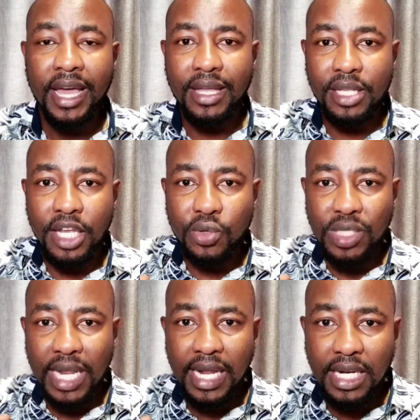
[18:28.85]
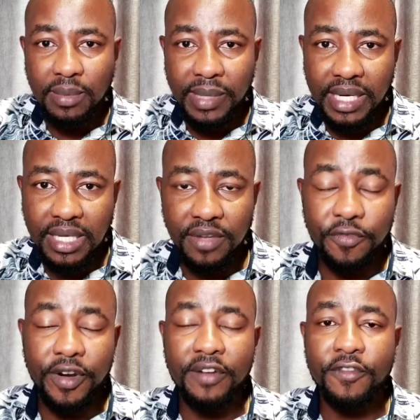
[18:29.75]
it was a little bit
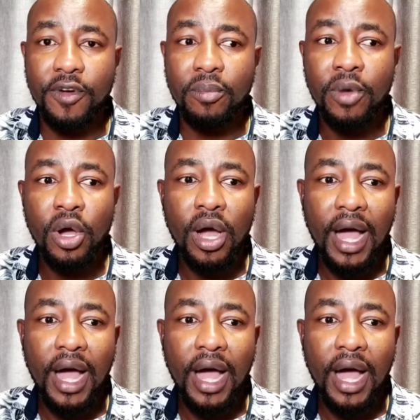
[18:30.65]
different from